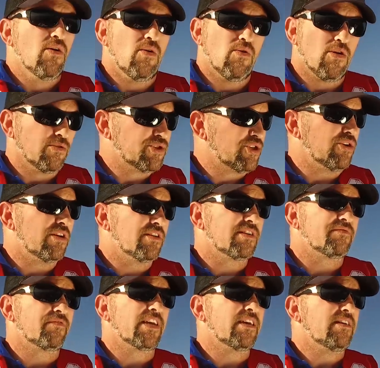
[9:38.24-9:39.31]
or
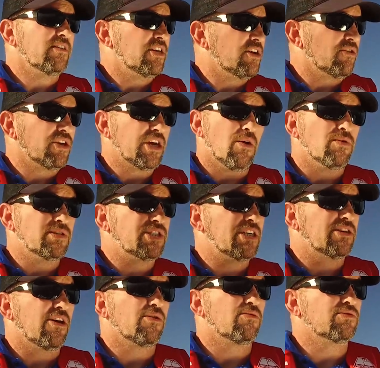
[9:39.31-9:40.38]
alternatively, you know, go into
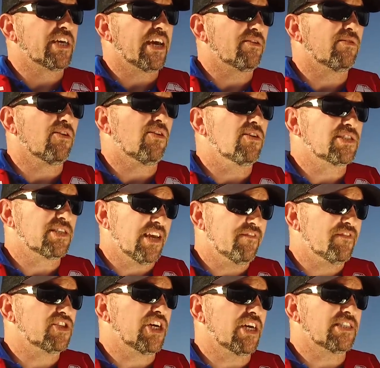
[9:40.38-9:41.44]
your local tackle guys and have
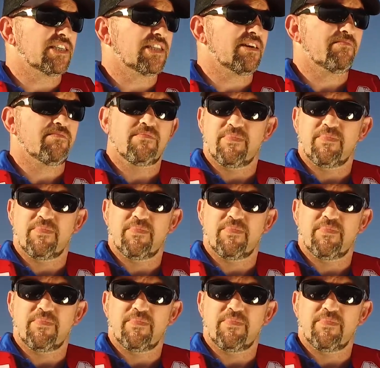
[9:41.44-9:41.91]
a chat to them.